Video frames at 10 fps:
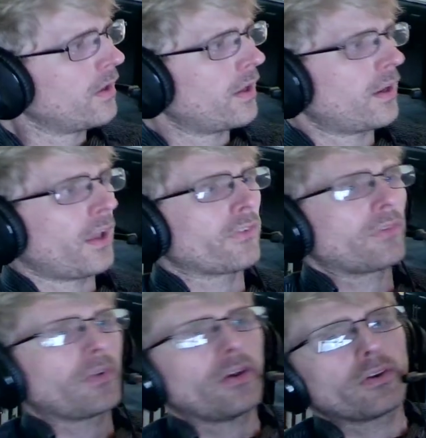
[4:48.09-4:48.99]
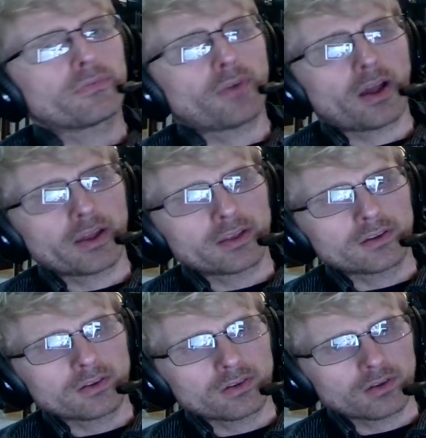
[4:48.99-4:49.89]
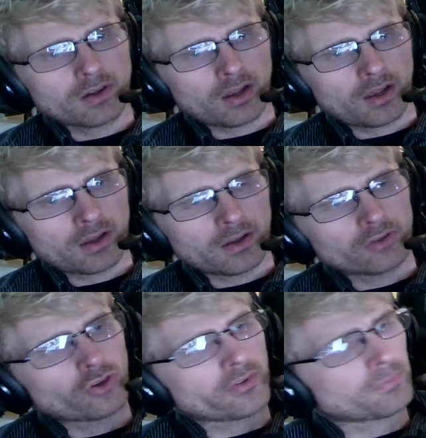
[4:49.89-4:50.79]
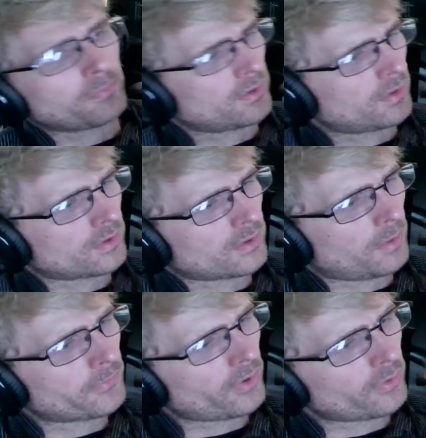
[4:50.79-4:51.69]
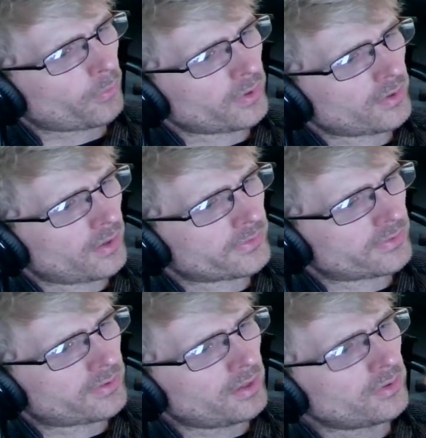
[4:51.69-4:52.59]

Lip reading: and it has a very fine adjustment that comes all the way down to 10